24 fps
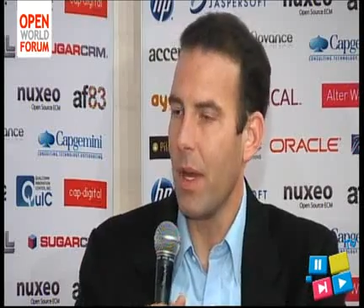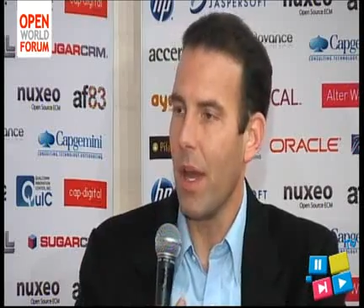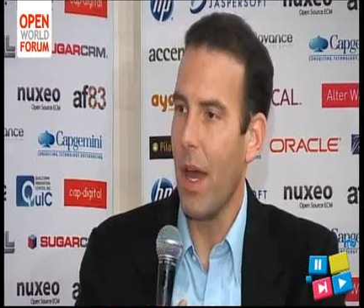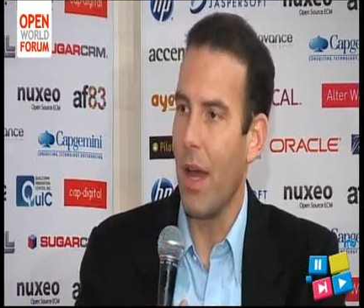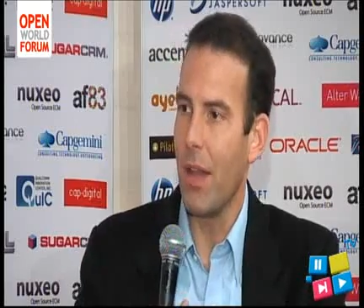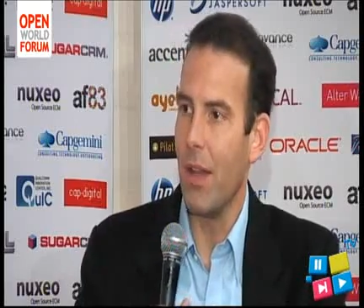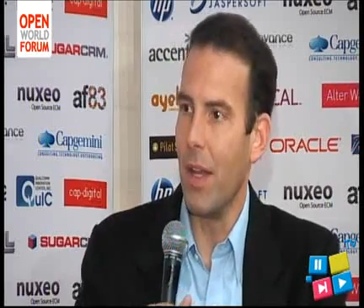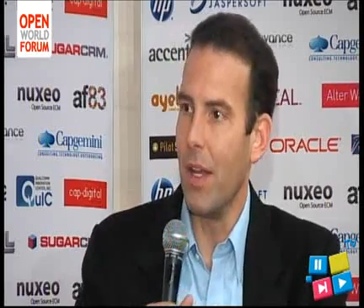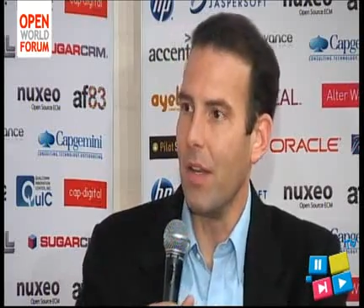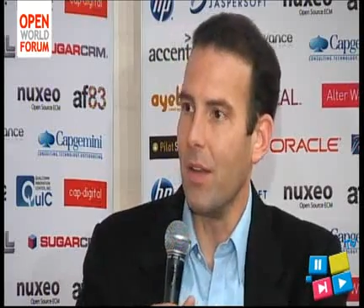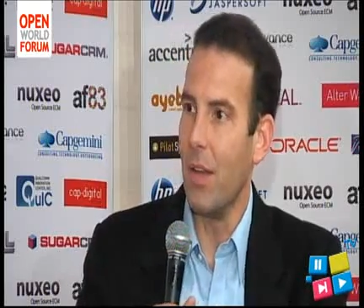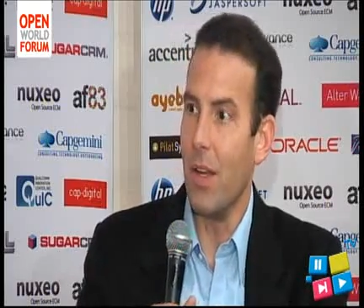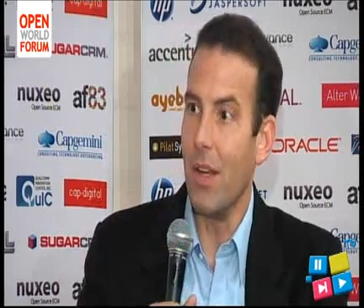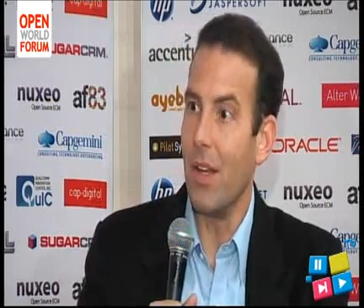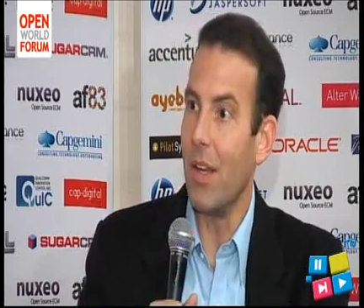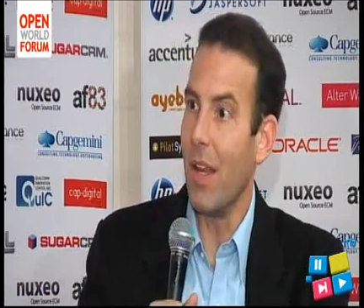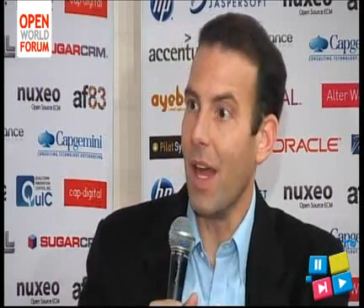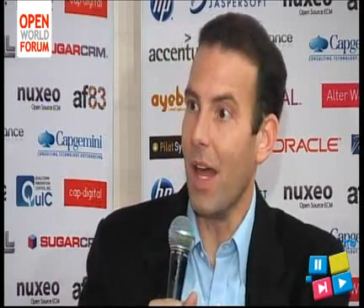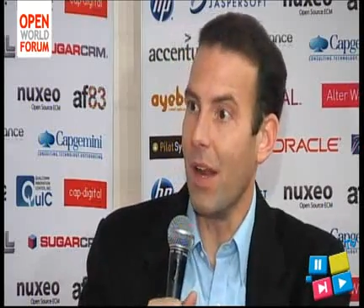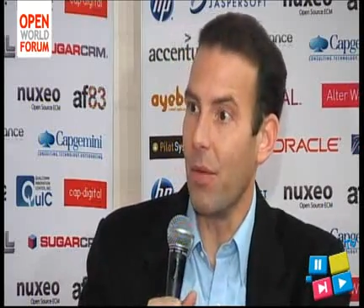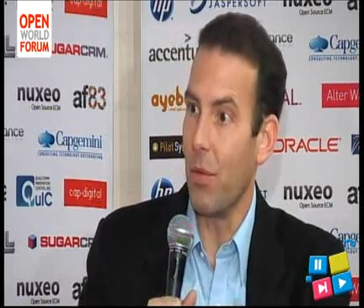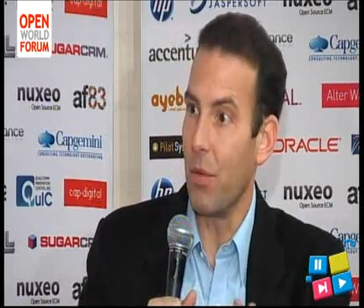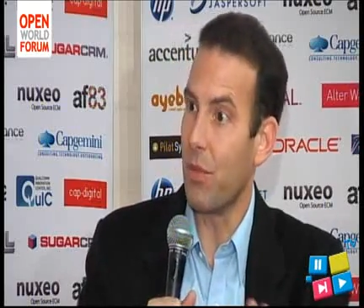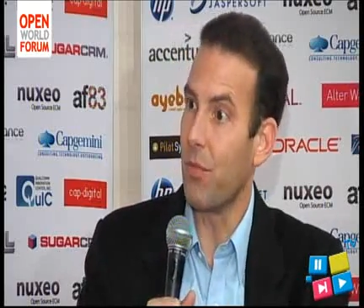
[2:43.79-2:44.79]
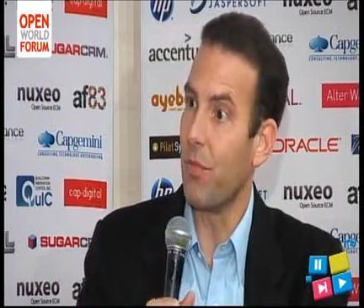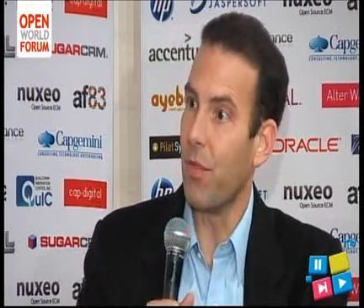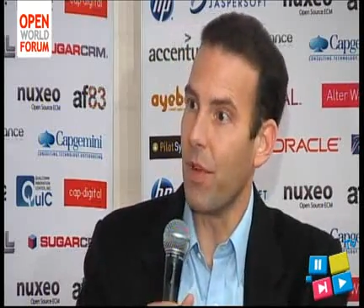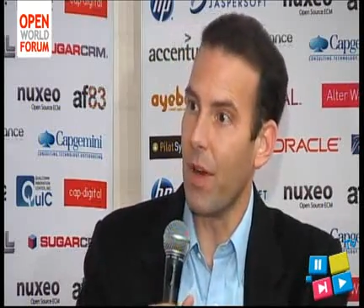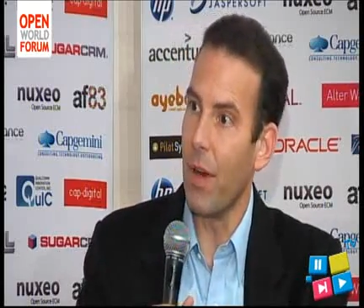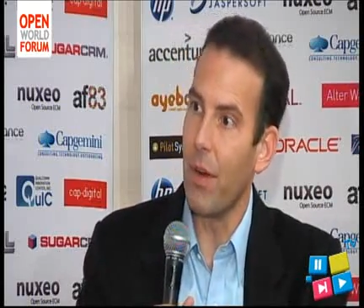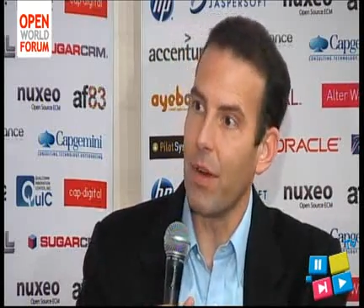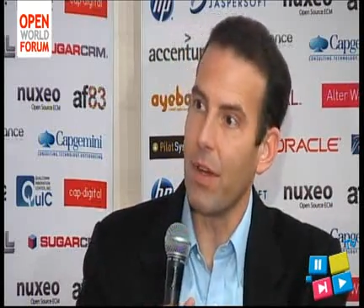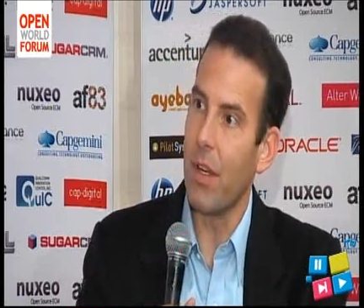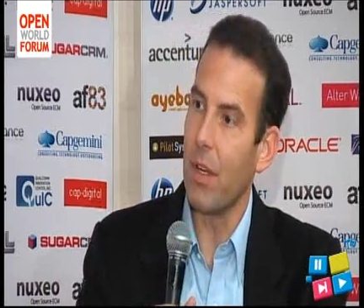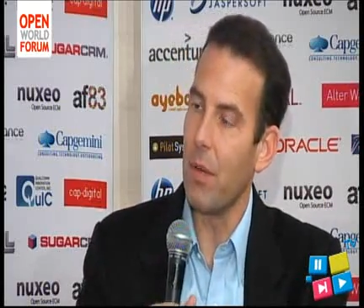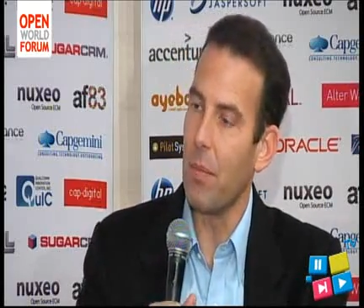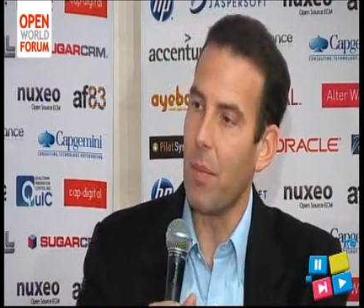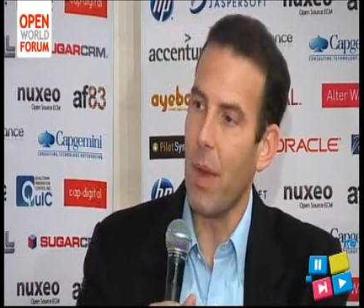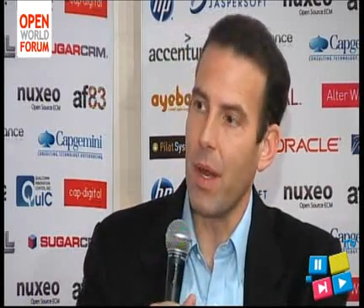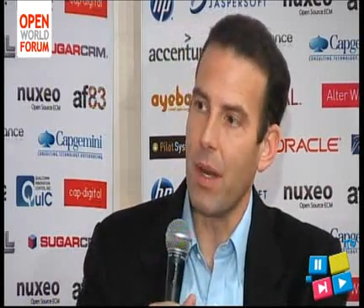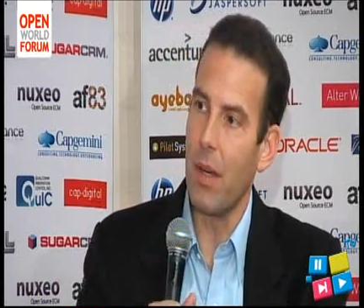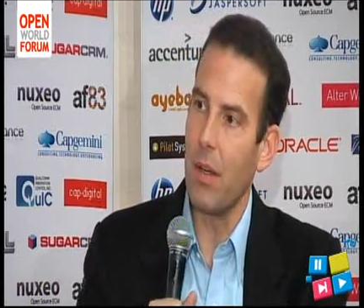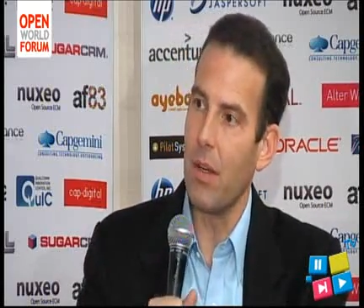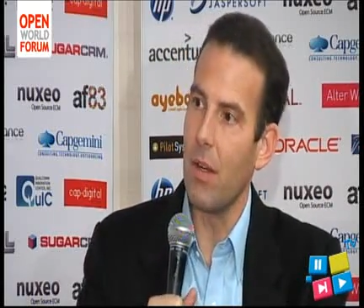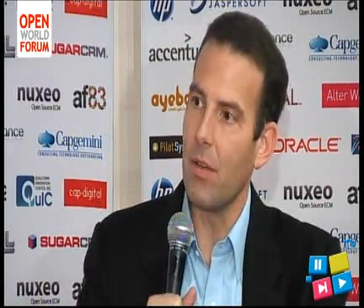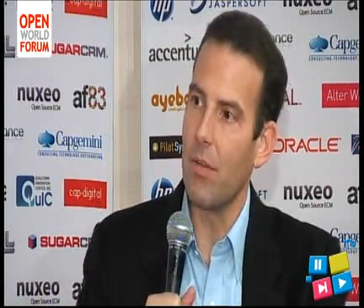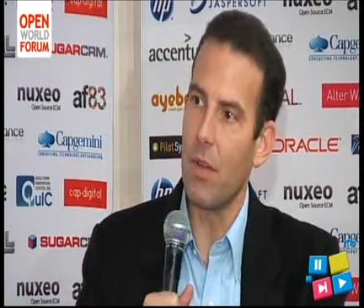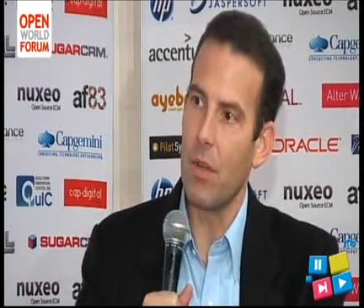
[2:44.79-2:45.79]
And they didn't, and it was very
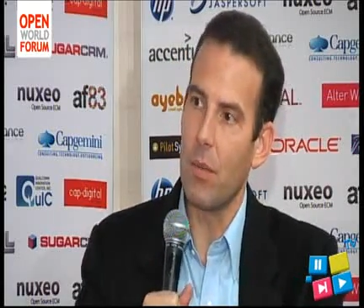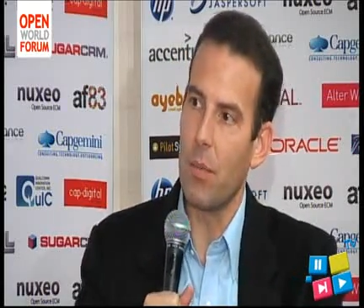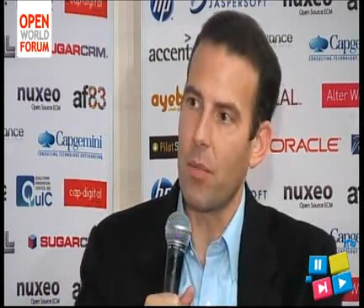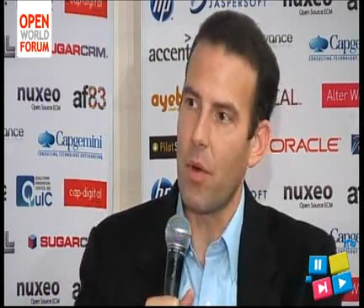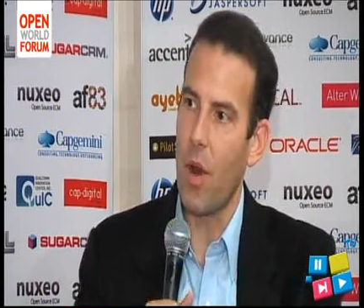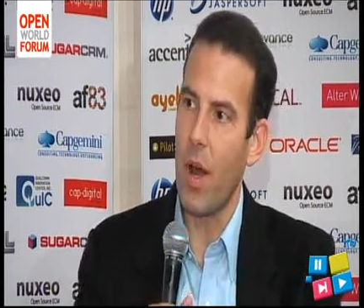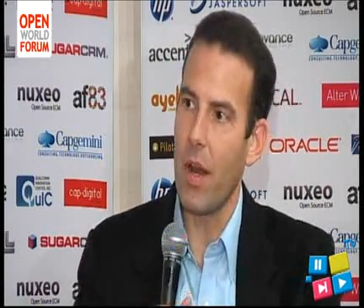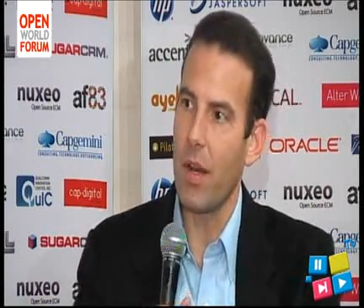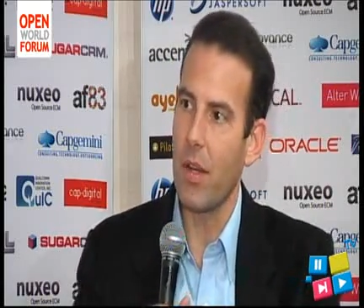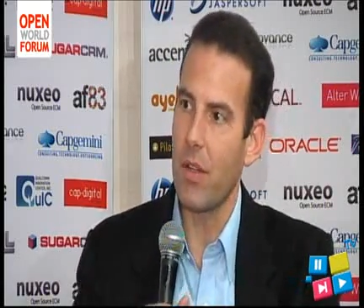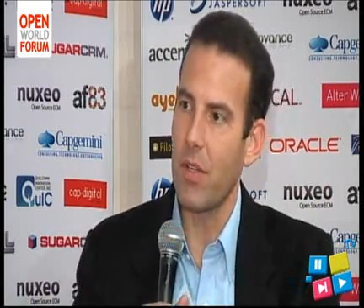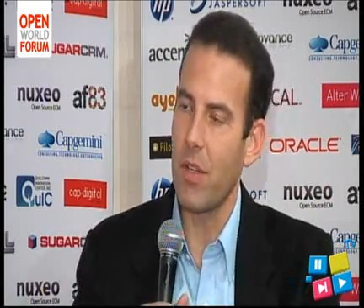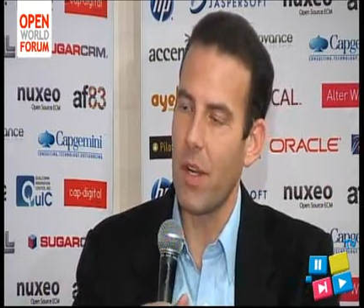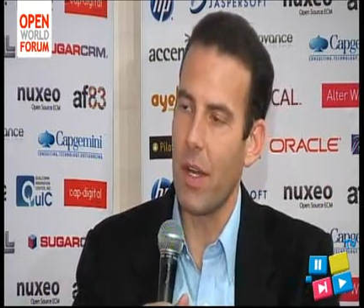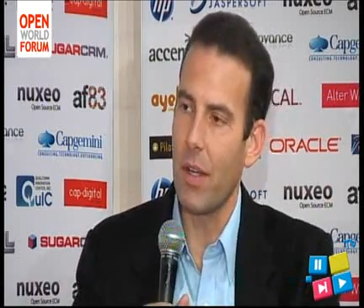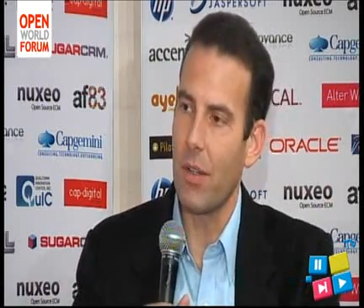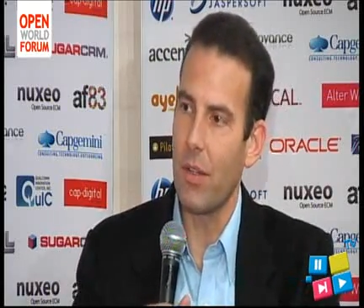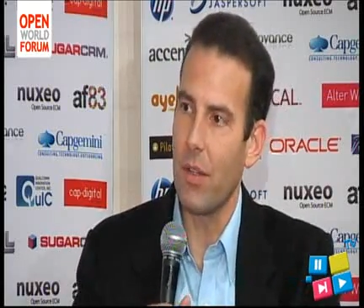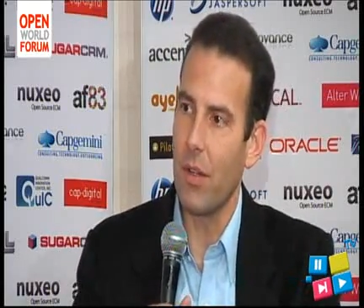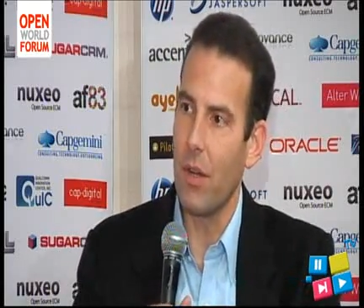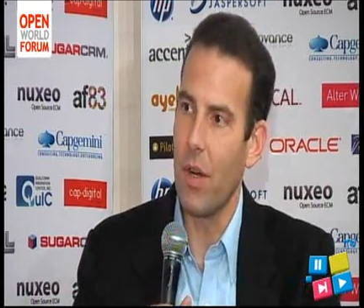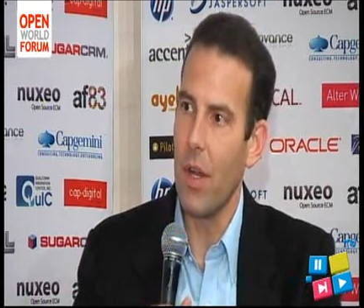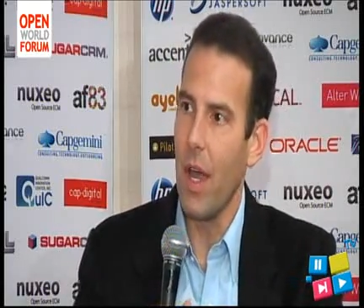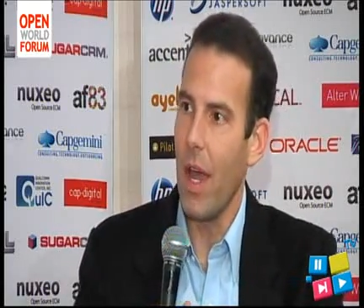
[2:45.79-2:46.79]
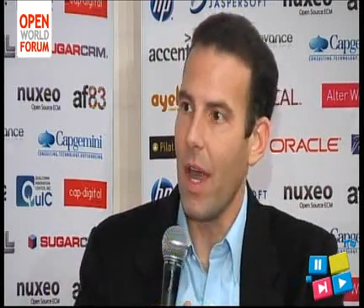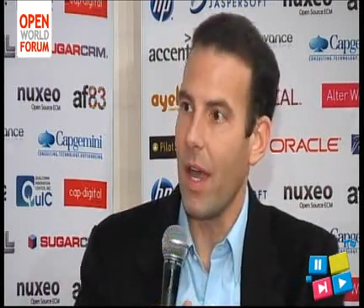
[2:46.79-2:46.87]
competitive to the products out there.